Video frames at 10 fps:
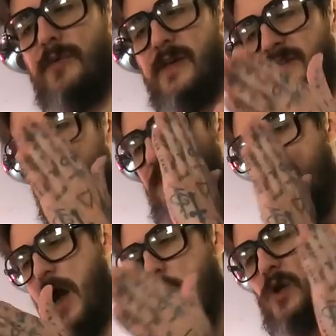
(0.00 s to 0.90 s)
These are
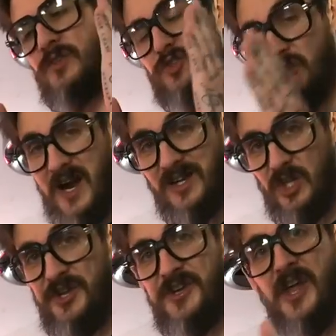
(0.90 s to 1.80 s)
now
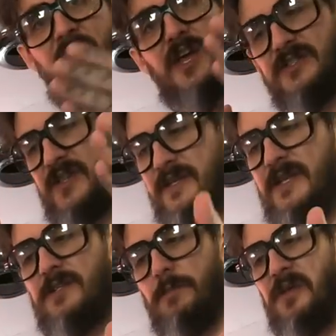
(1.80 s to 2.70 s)
exactly as they
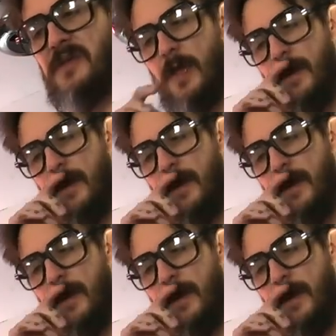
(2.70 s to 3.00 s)
need to be.